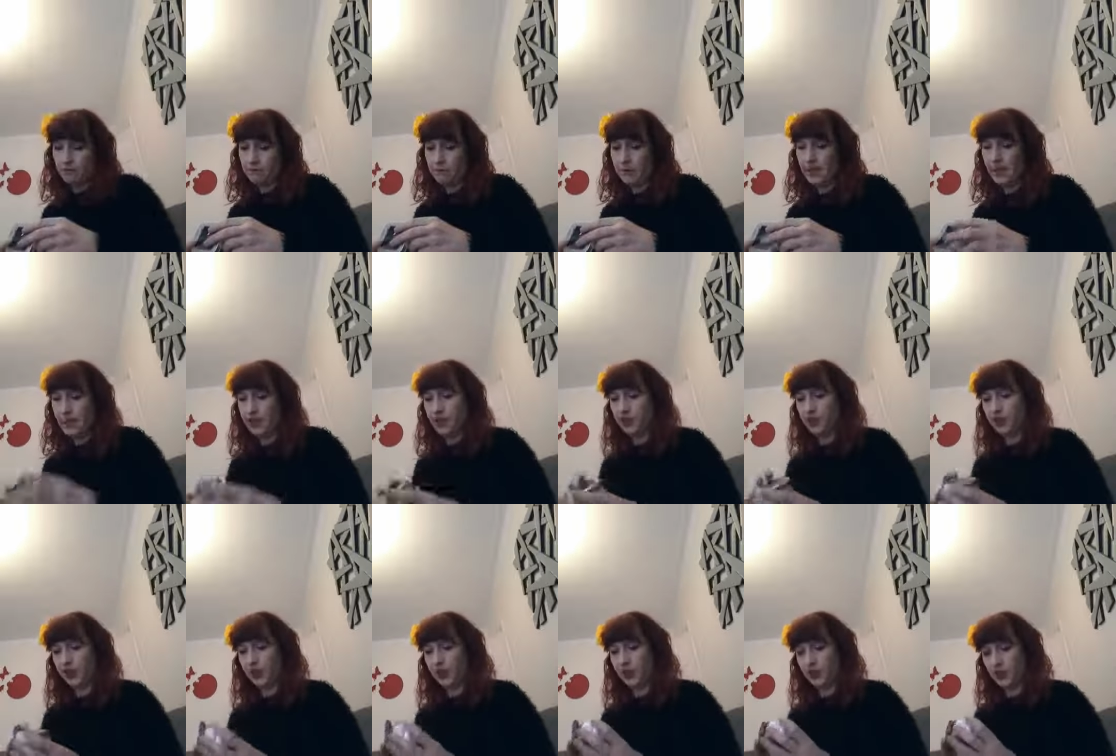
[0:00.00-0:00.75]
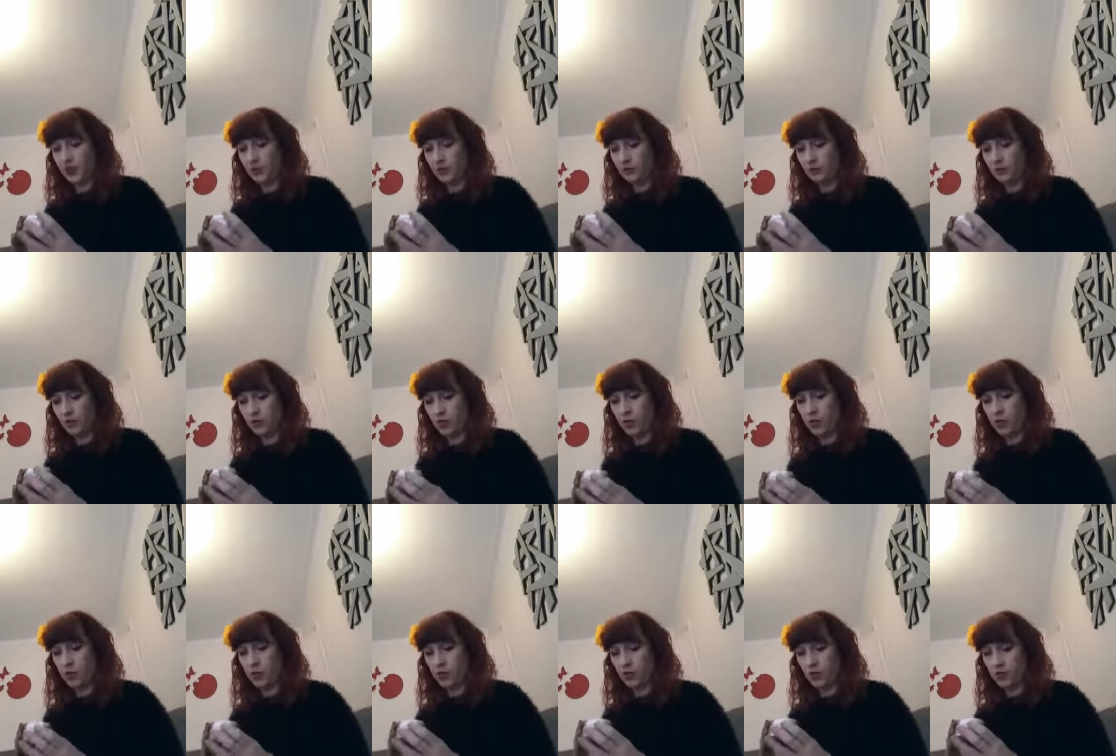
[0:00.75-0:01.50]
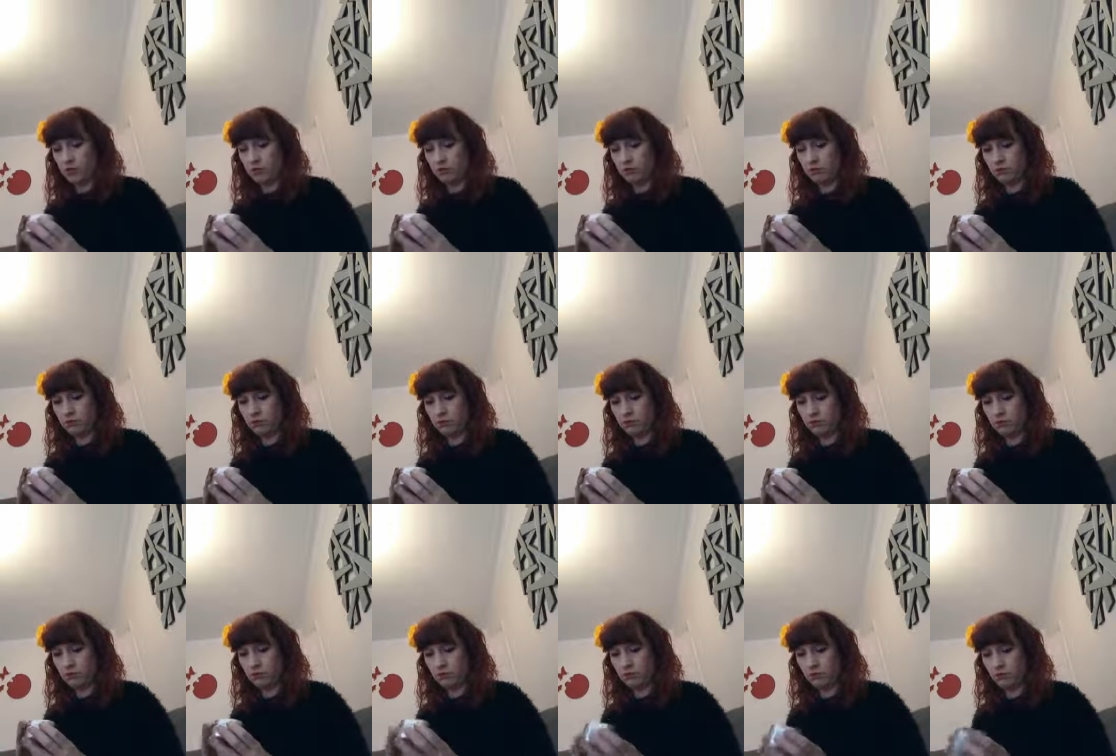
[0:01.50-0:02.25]
Pear and ginger. Oh.
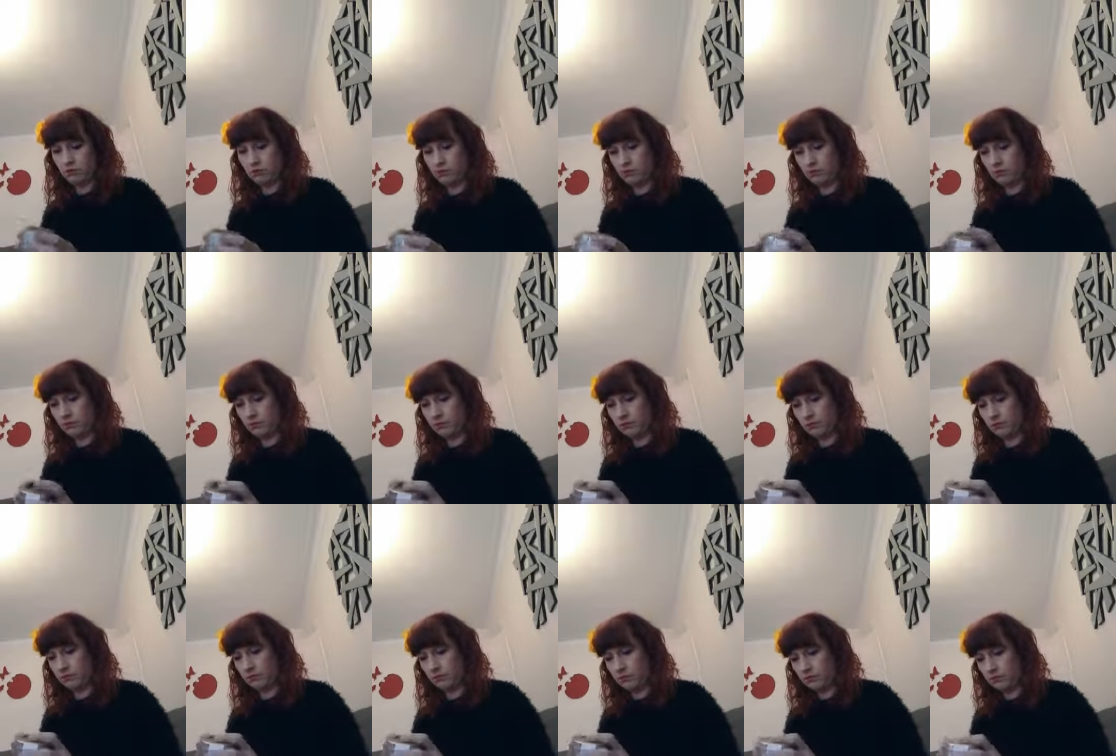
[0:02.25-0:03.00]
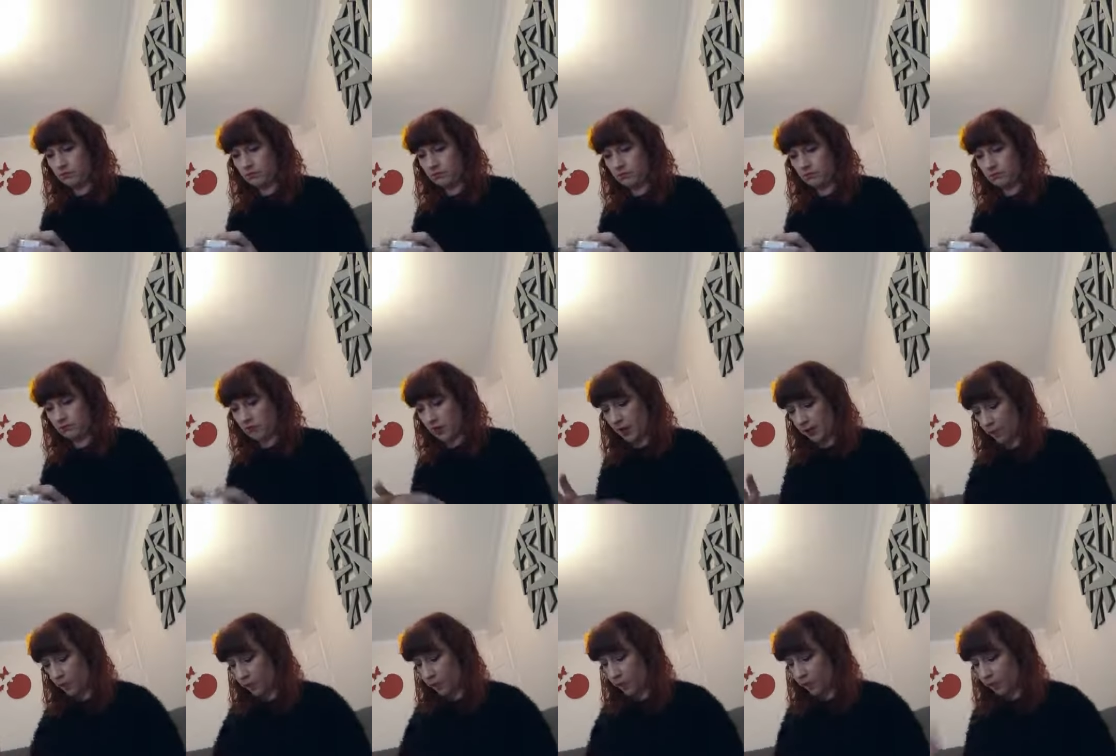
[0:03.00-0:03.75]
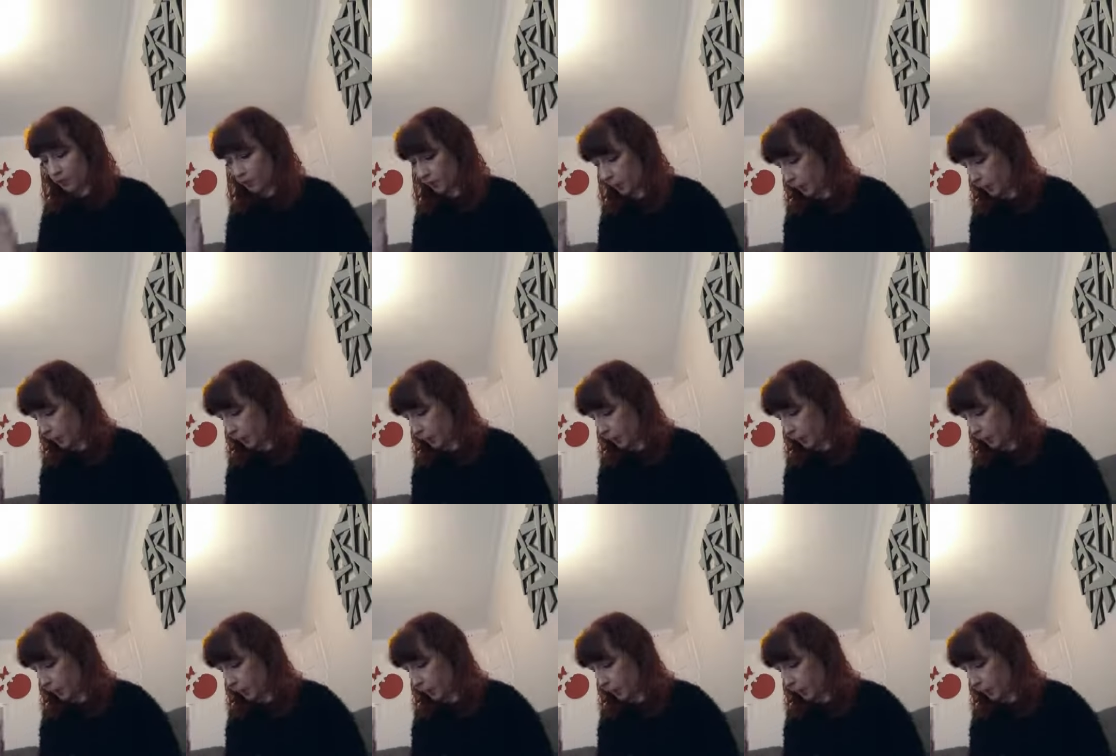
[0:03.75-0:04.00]
Mmm. hmm Well, I'm not going to open